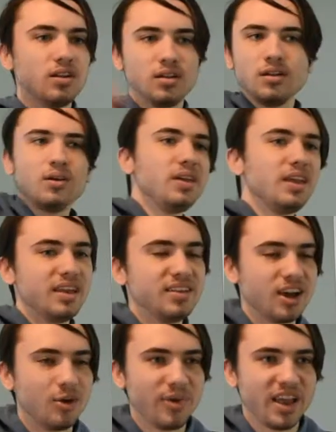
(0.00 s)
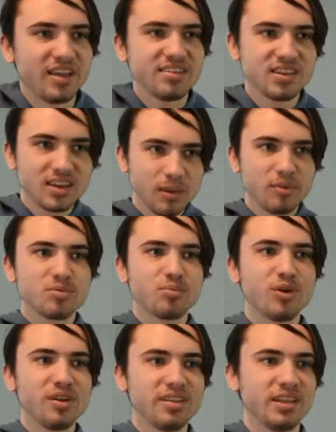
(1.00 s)
No, you dumbass. Endgame is
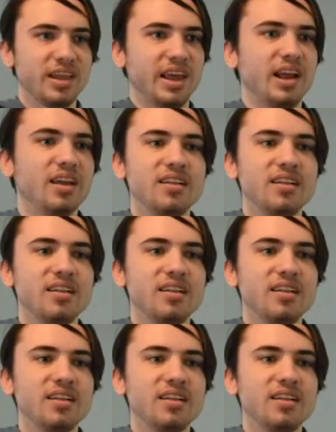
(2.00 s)
more than that.